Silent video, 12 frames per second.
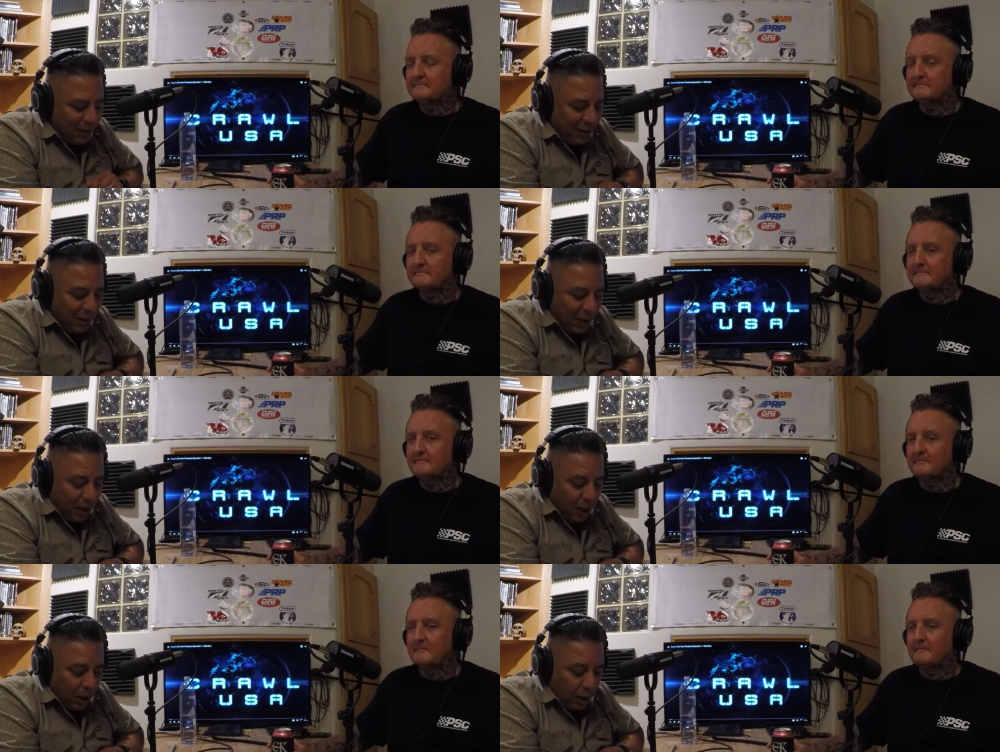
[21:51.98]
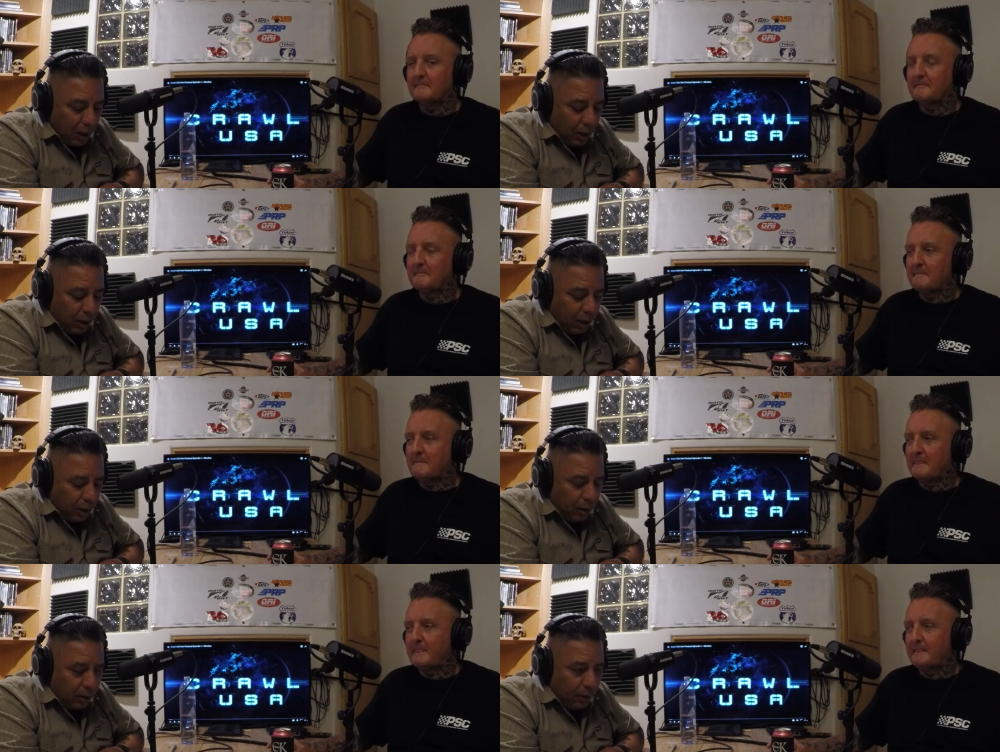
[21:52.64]

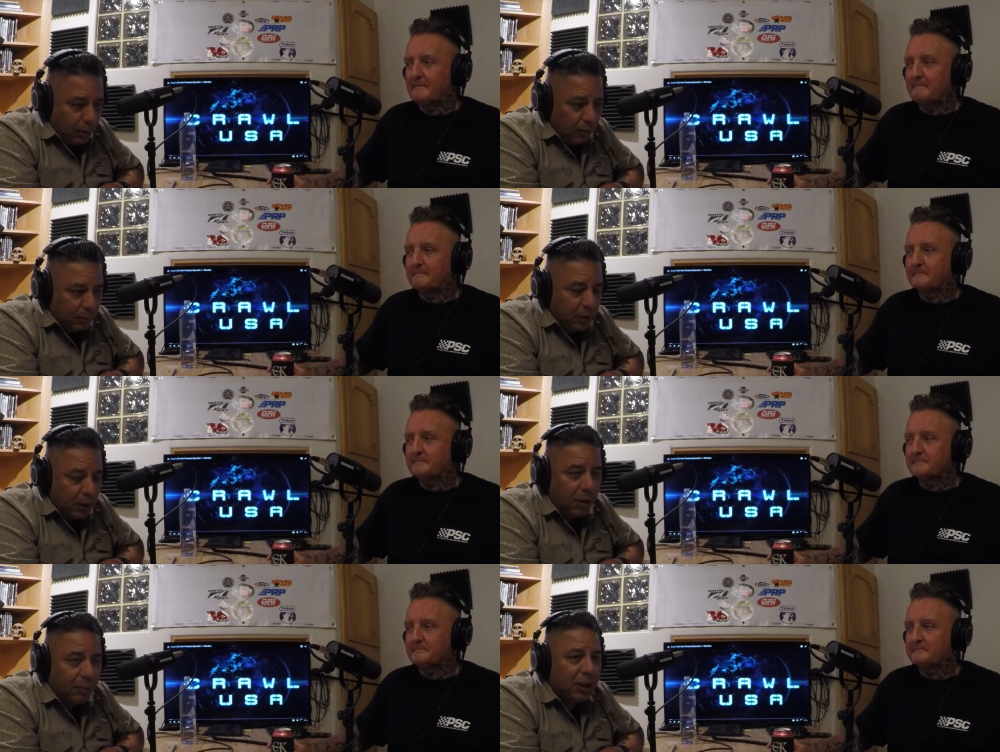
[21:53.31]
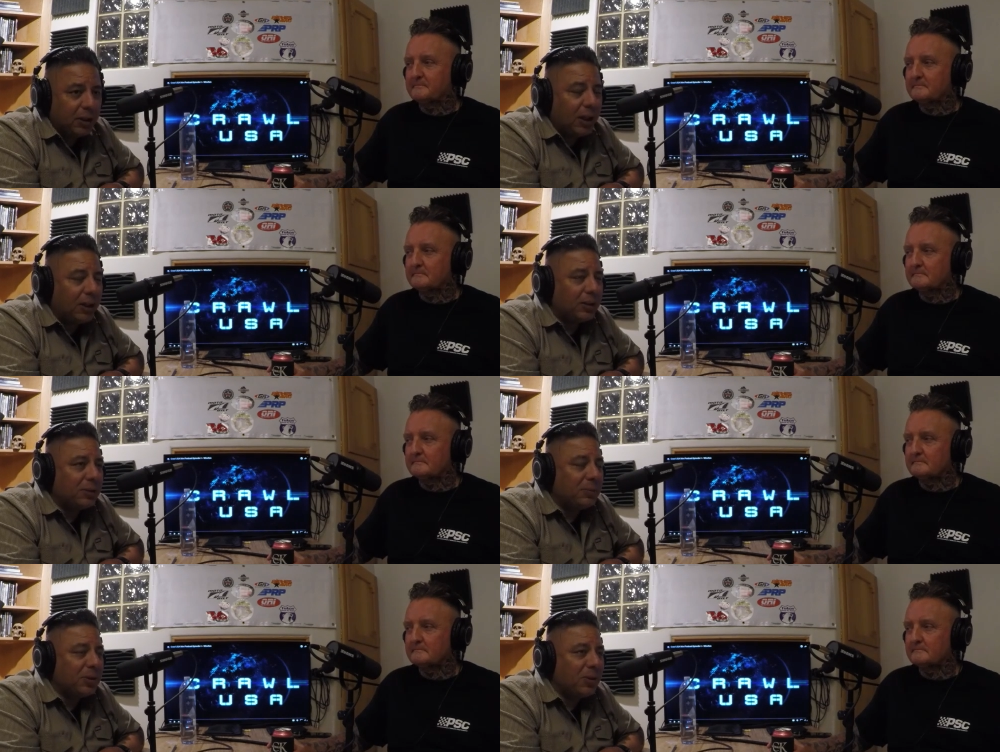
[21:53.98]
Speaker 1: Um, comment, like,
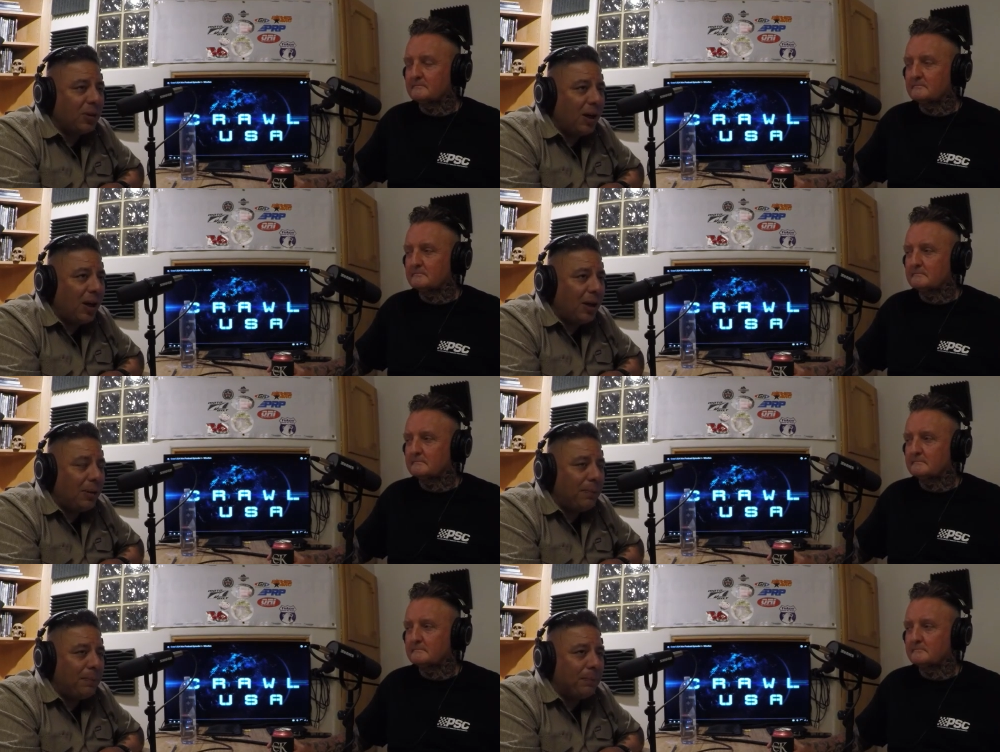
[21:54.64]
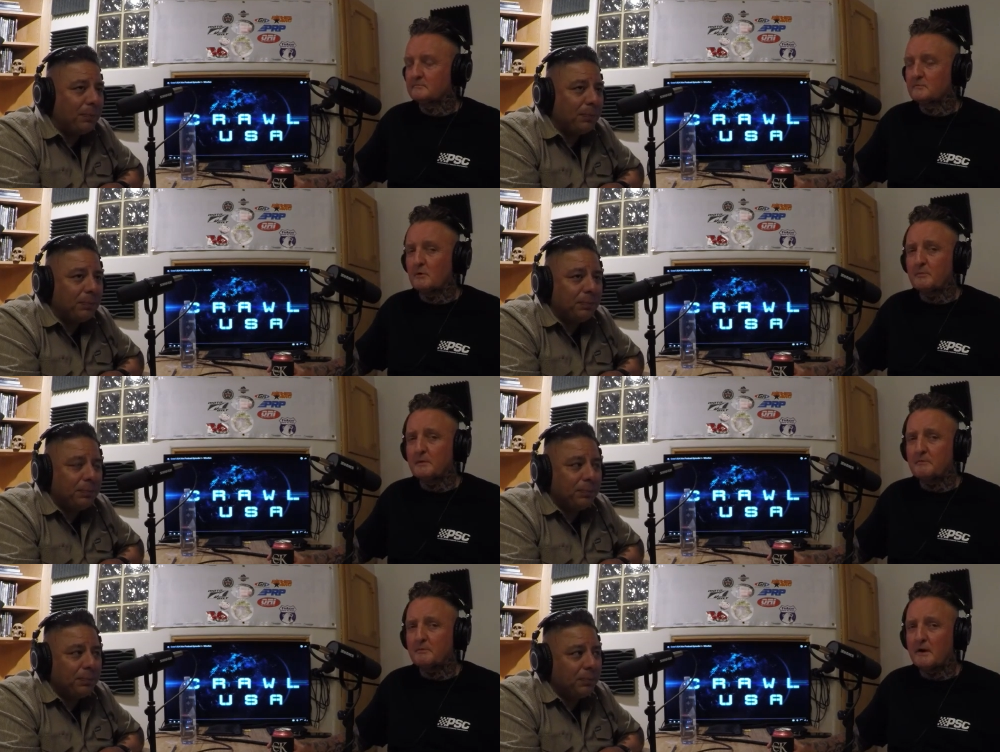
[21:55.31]
subscribe. Don't be a
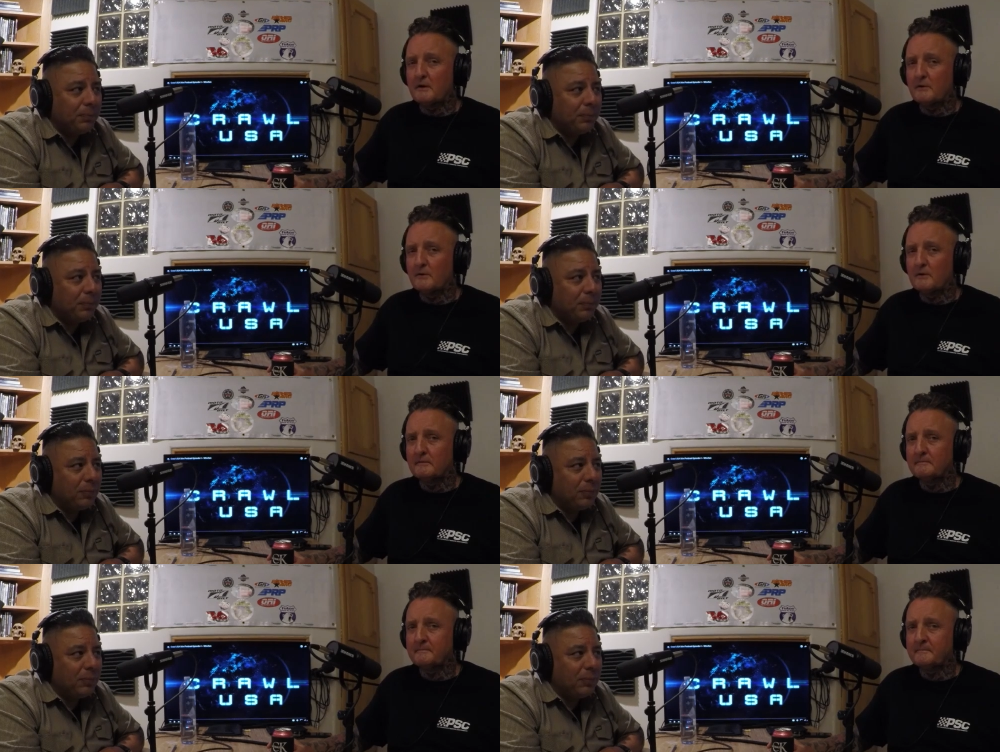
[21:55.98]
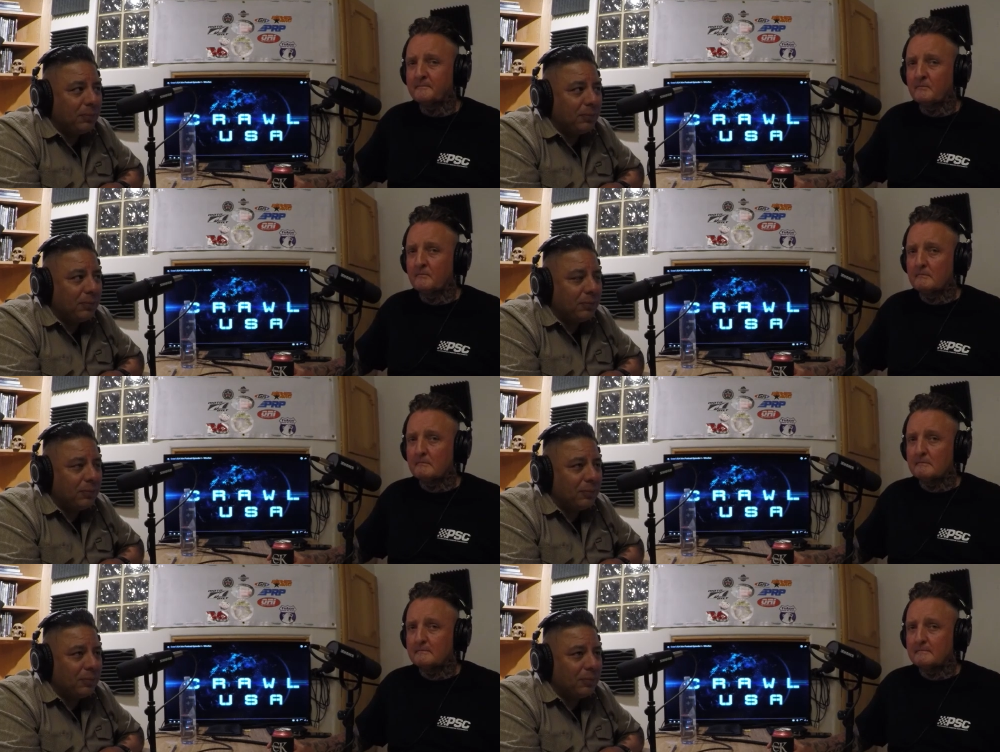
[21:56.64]
brand whore.
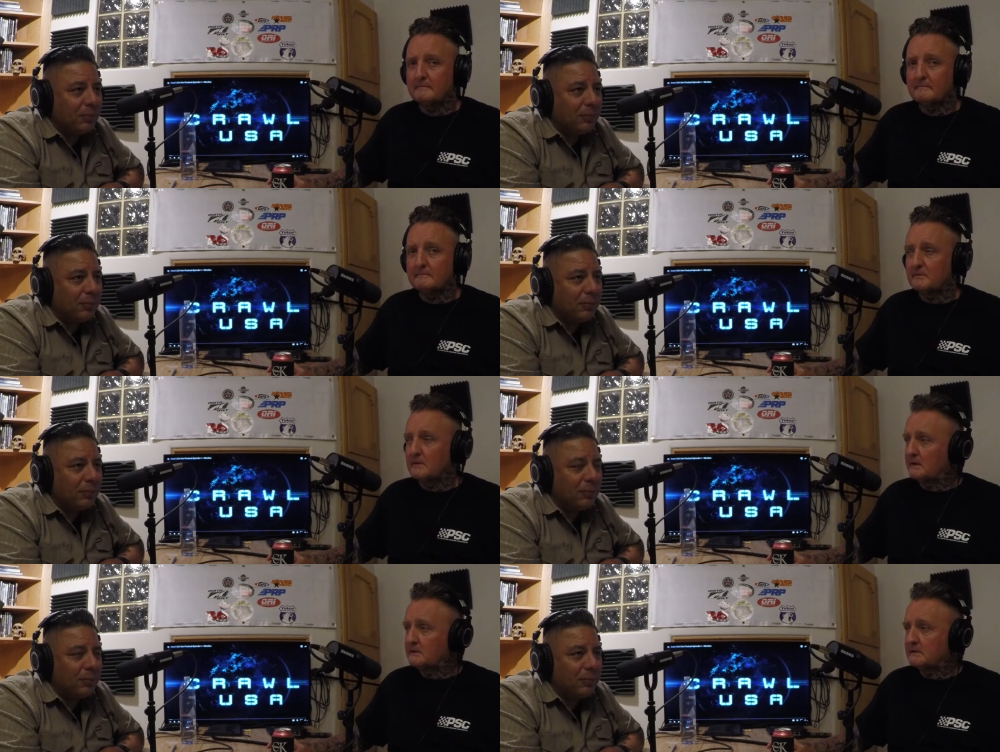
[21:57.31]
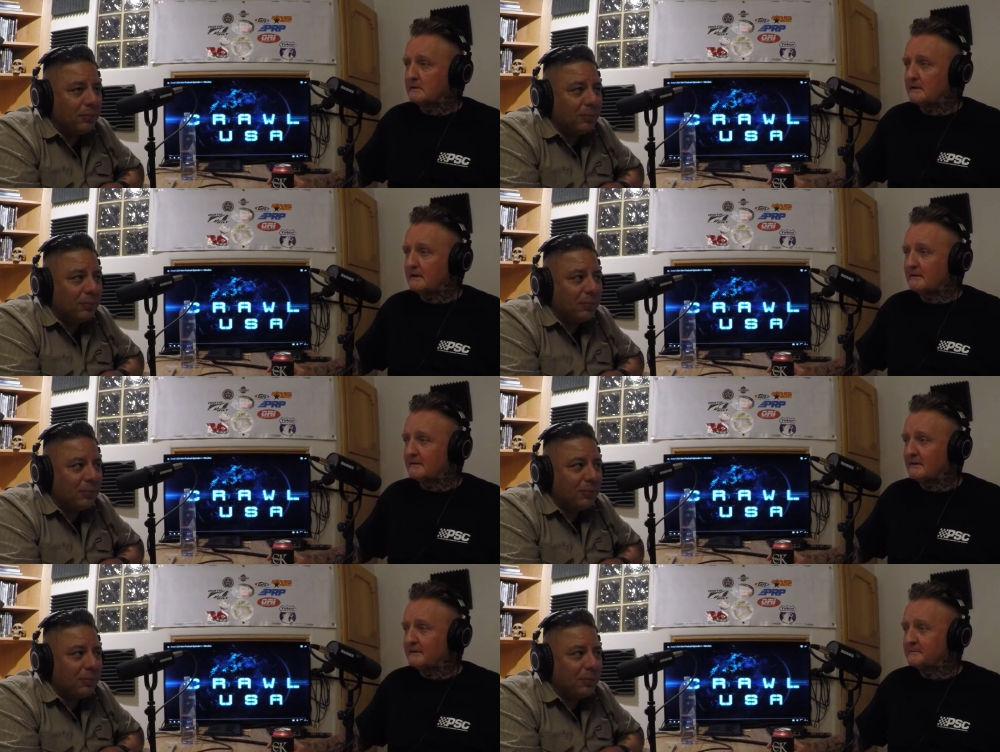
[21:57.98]
Speaker 2: Did I say that out
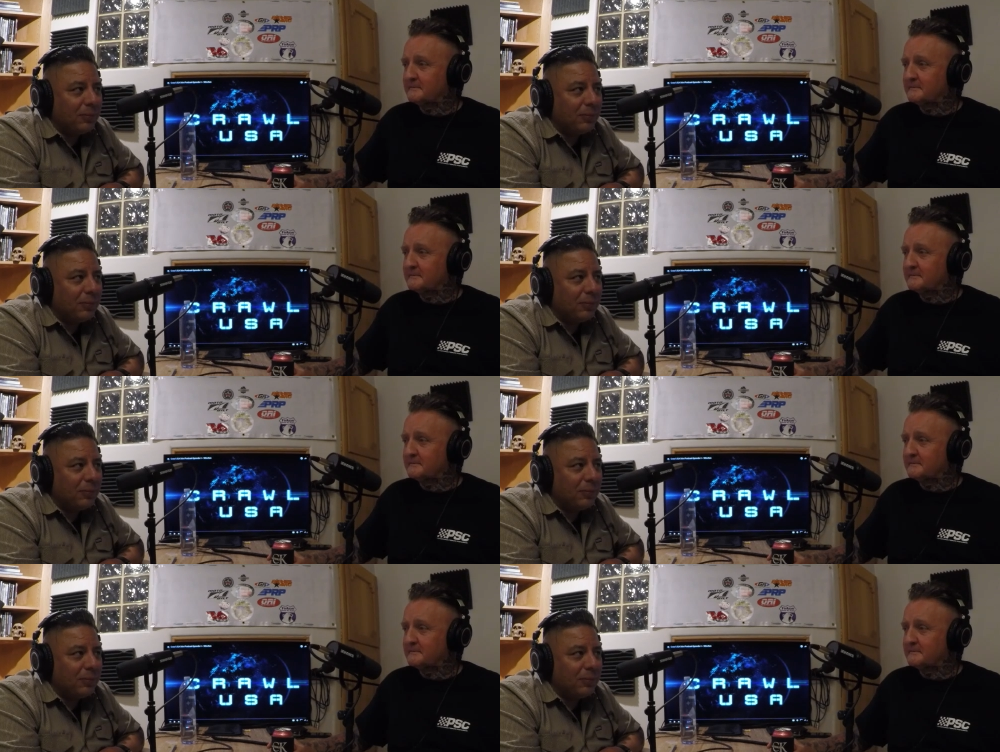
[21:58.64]
loud?